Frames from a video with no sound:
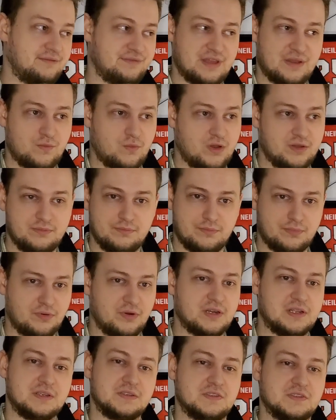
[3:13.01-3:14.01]
they won
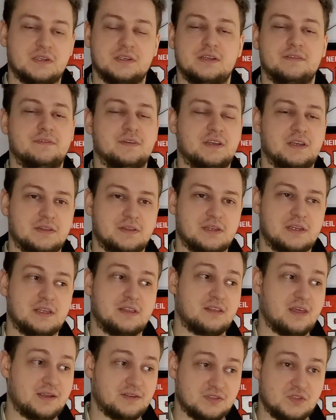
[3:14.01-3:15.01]
pretty significantly
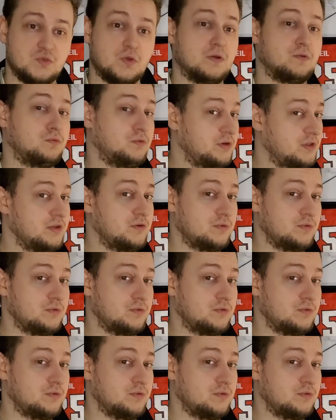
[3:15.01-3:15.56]
thanks to a really,